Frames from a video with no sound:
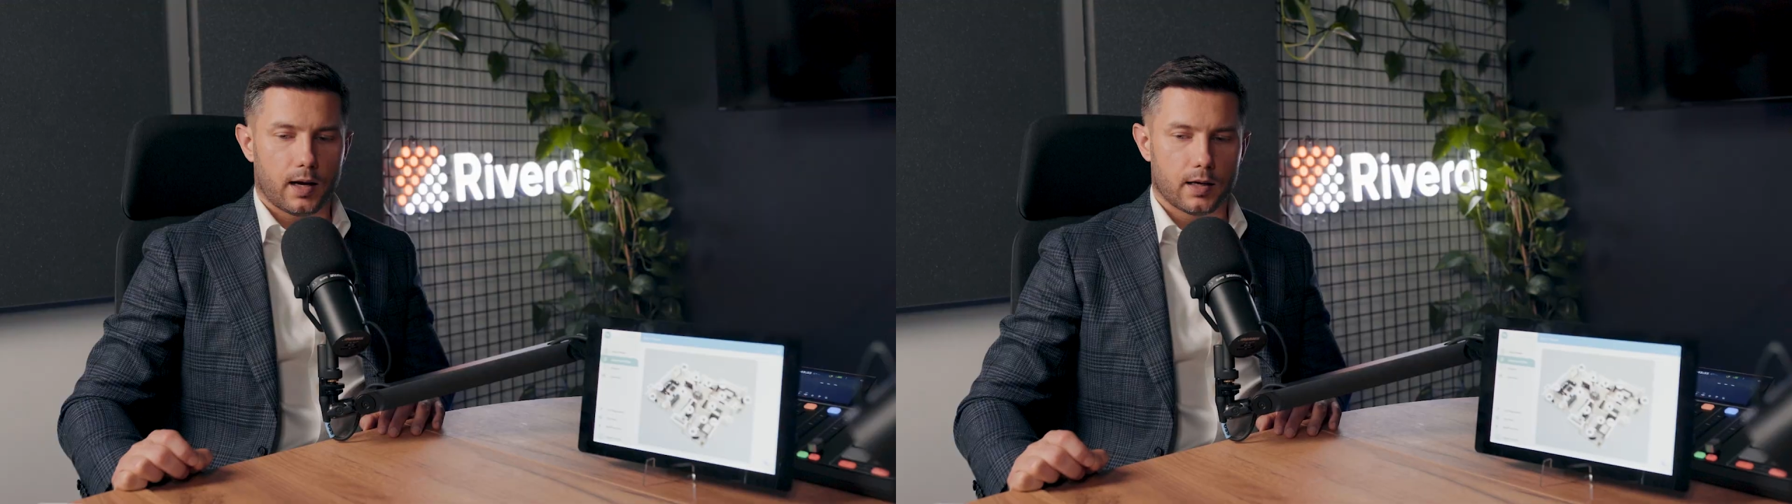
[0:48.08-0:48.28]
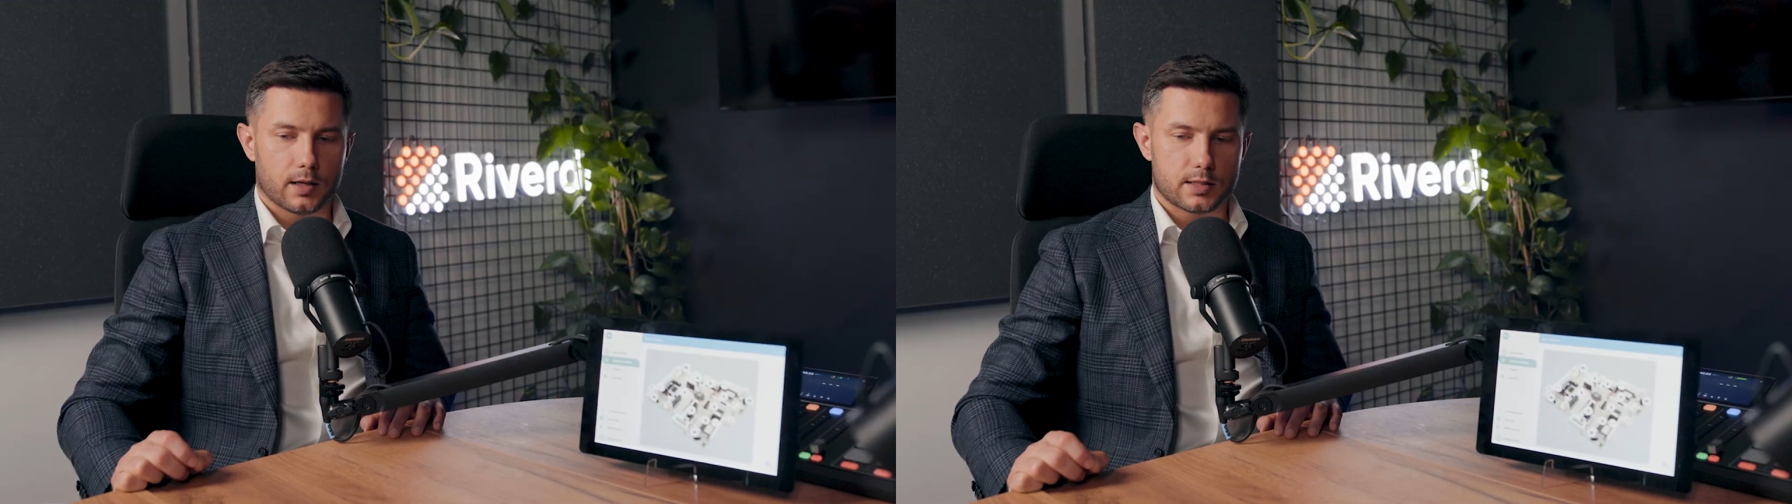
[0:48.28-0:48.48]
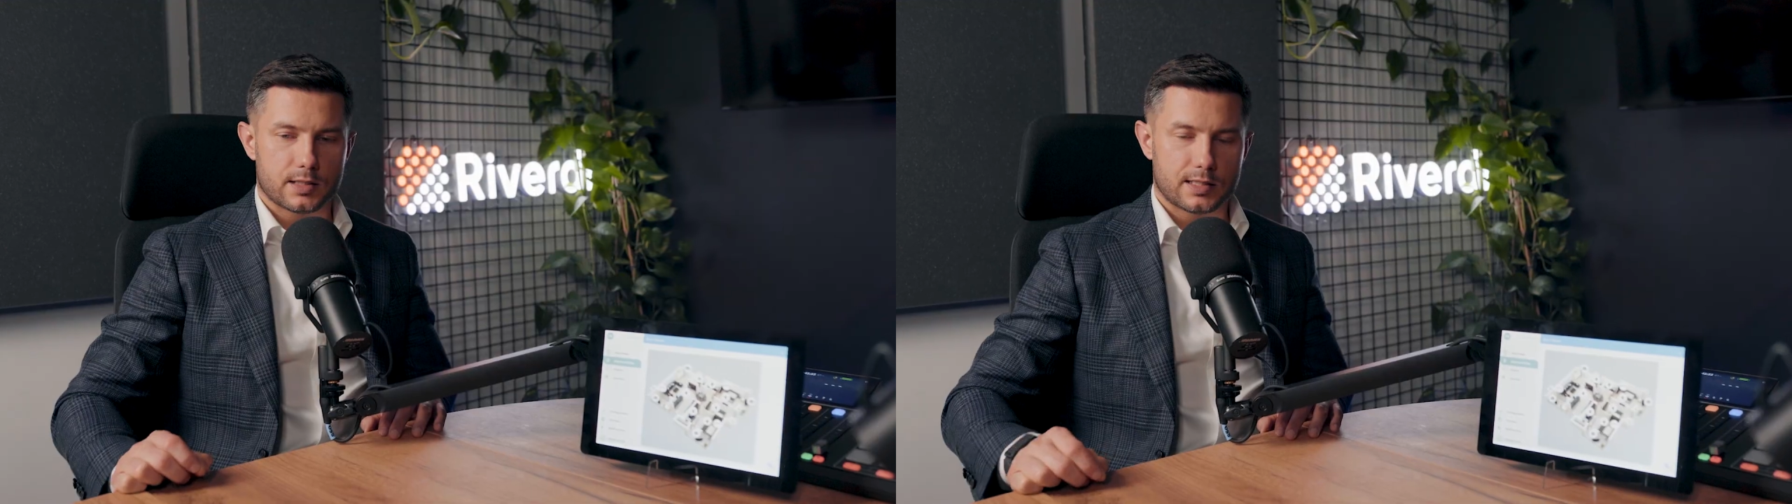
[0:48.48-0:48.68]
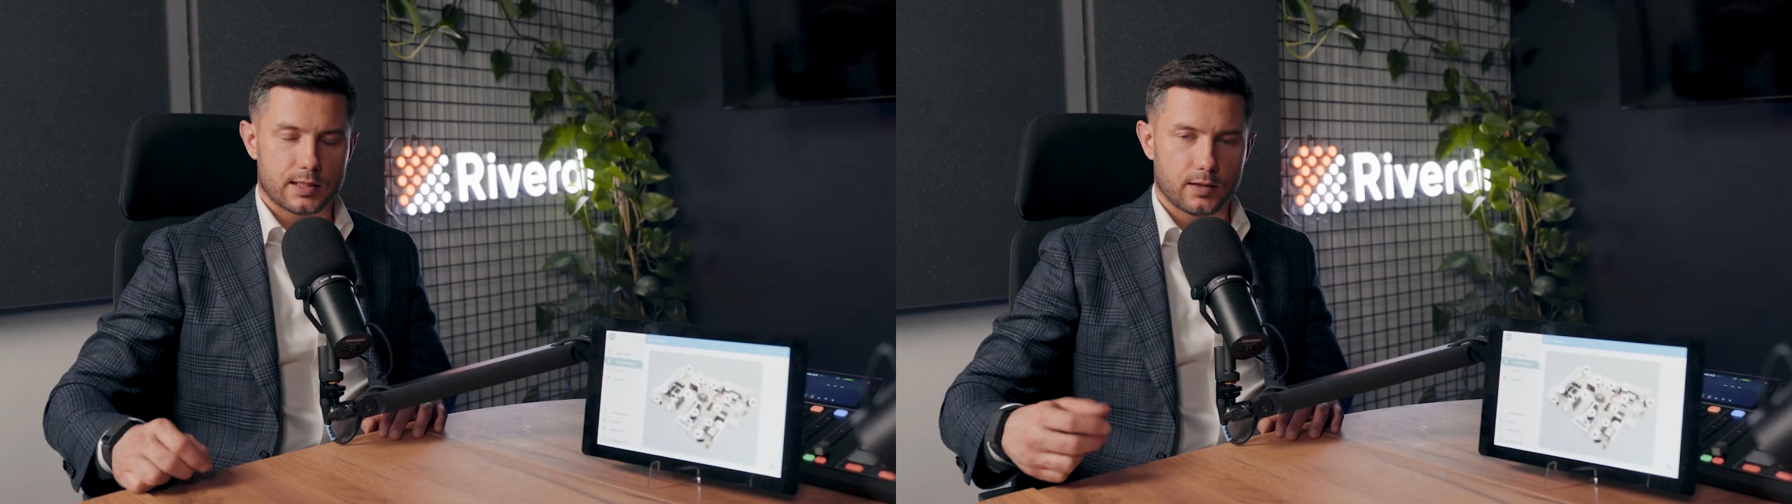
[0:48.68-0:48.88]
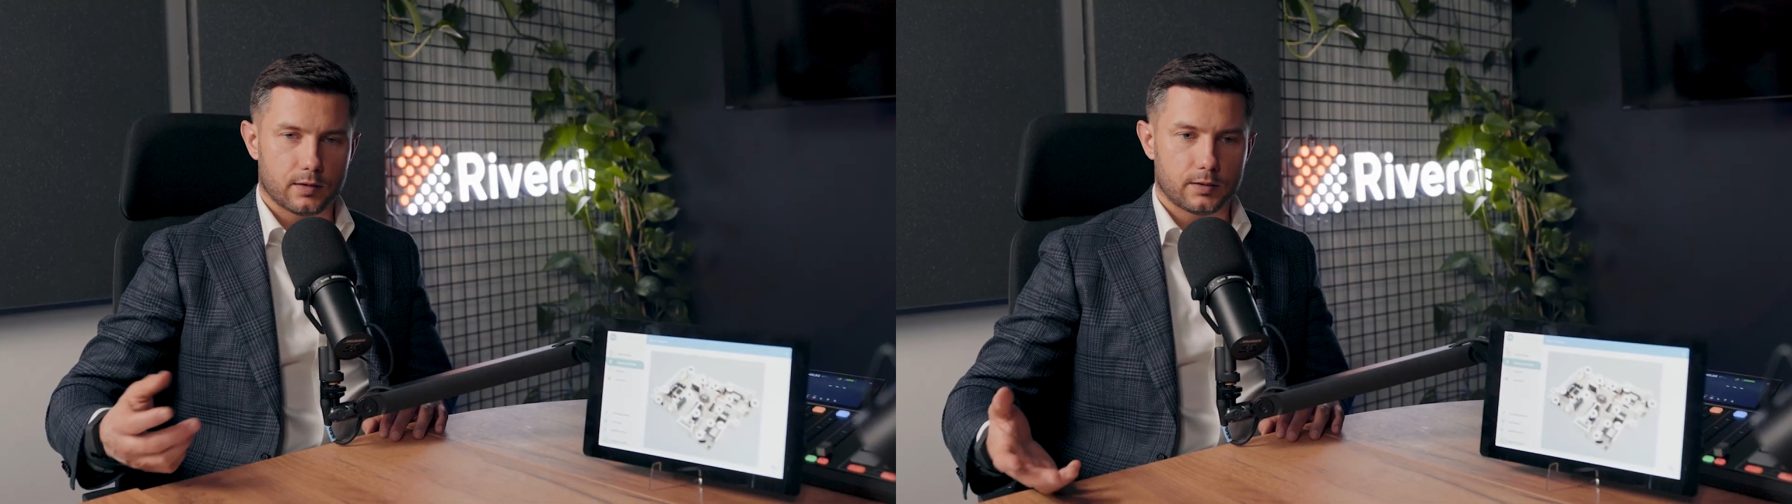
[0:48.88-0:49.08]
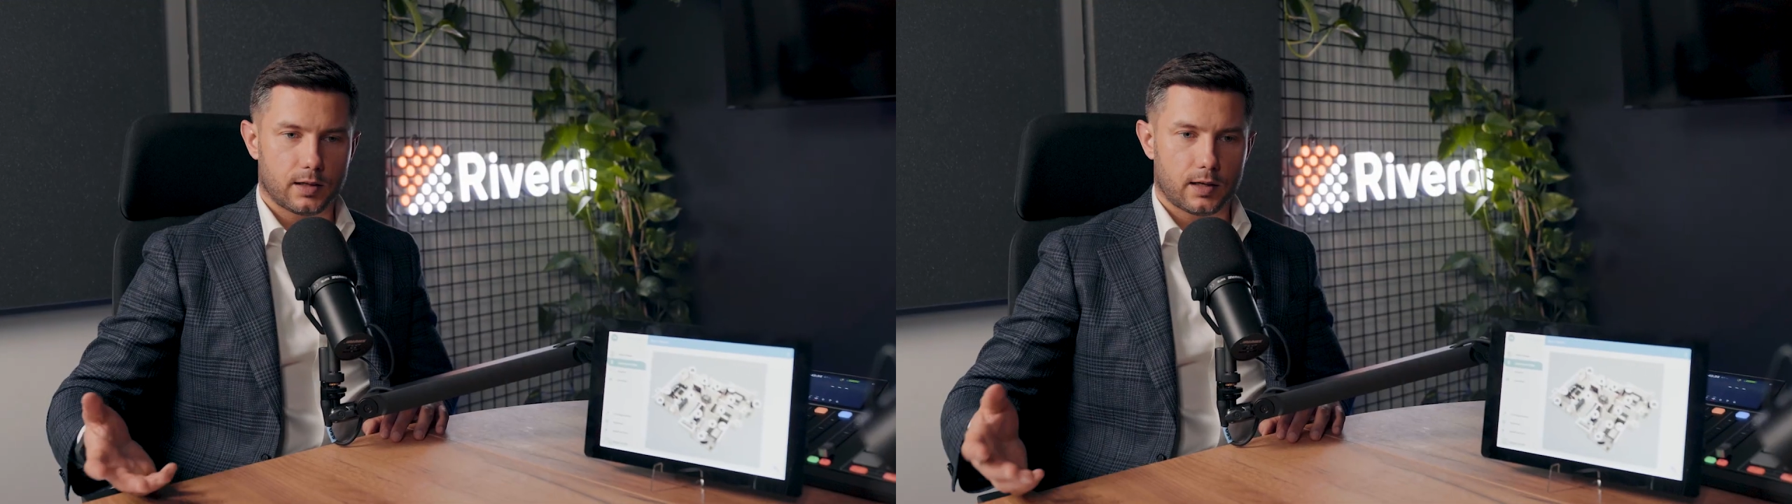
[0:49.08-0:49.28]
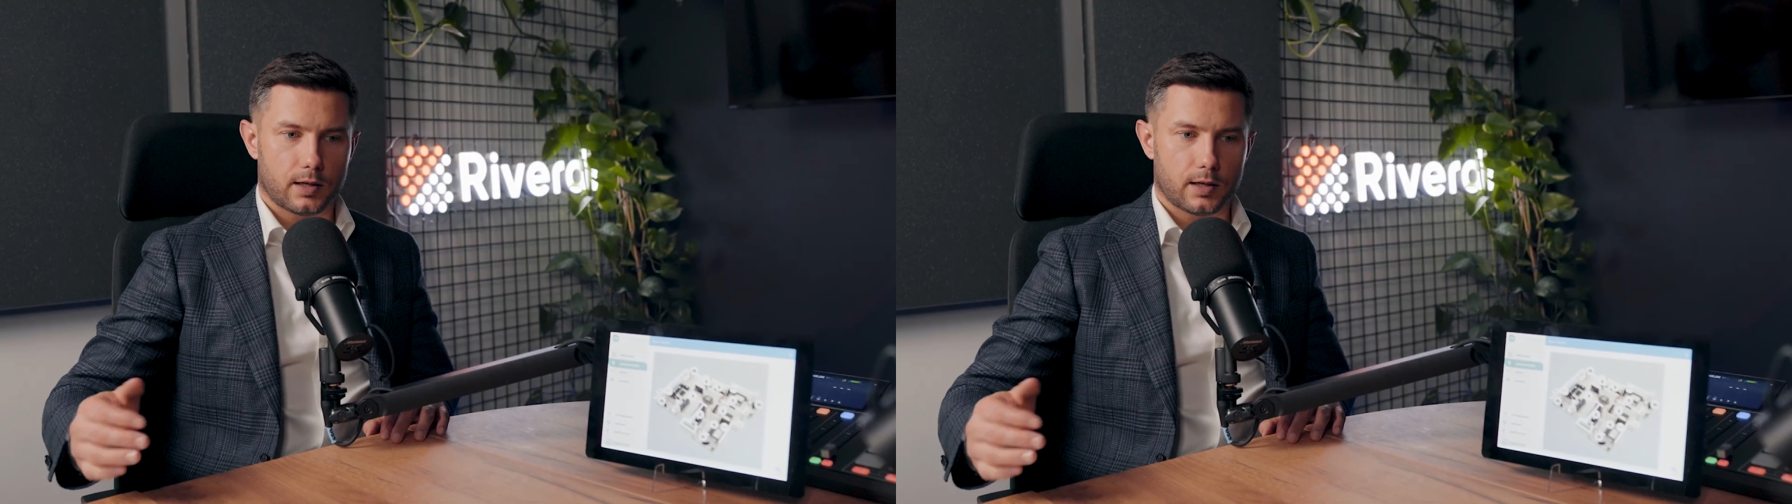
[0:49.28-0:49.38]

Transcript: And still,